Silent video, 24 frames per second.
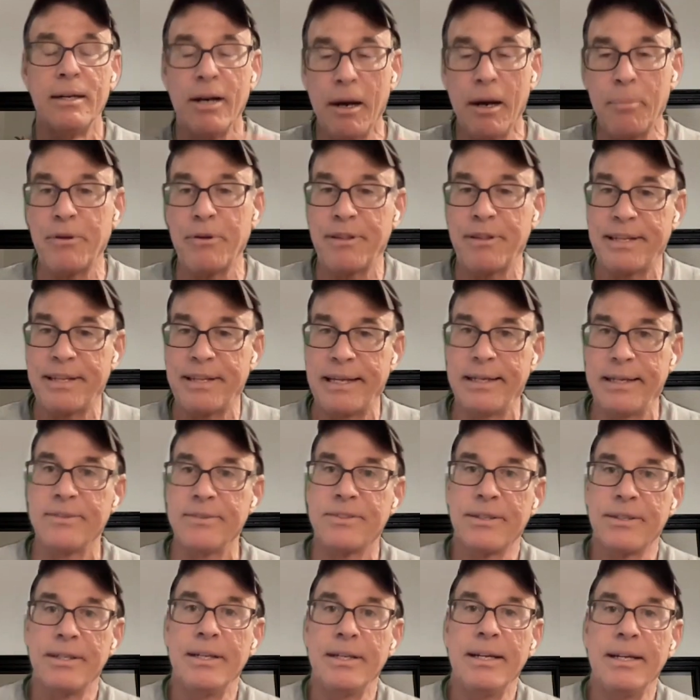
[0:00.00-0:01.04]
Couple
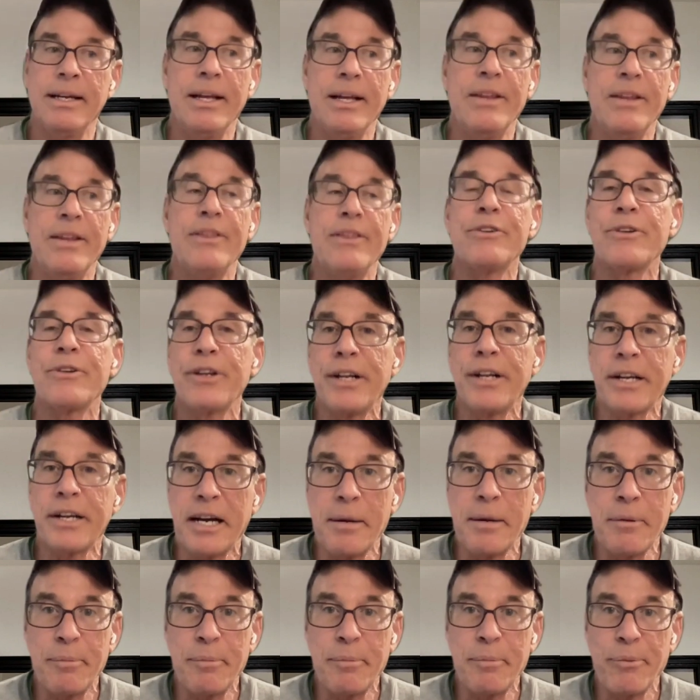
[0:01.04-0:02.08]
things. There's going to
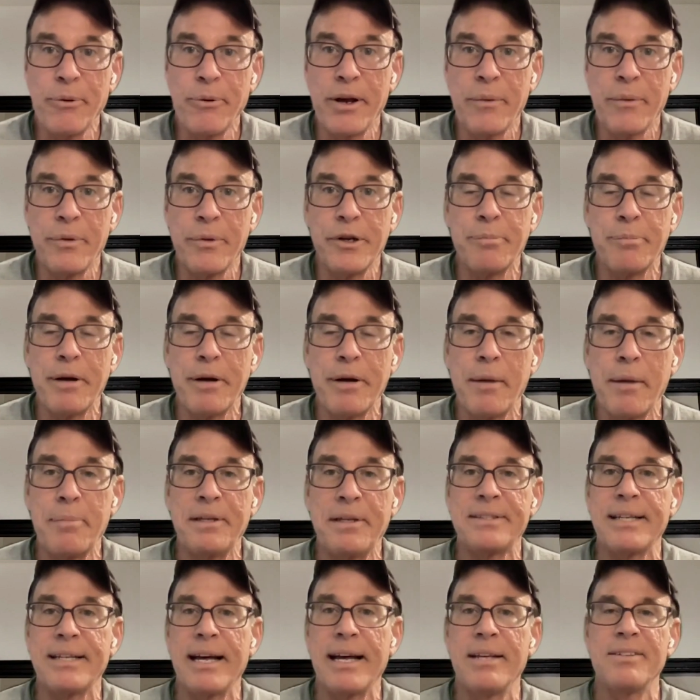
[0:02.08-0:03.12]
come a point when your
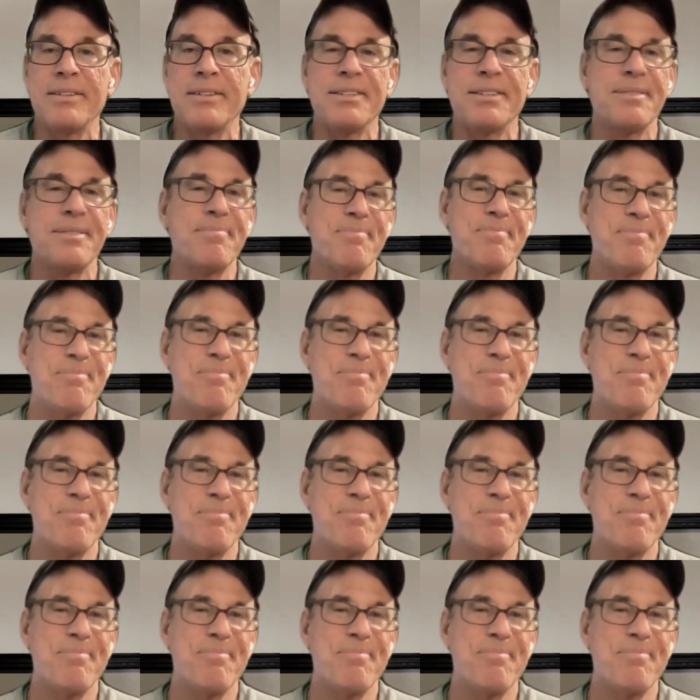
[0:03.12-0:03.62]
puppy says,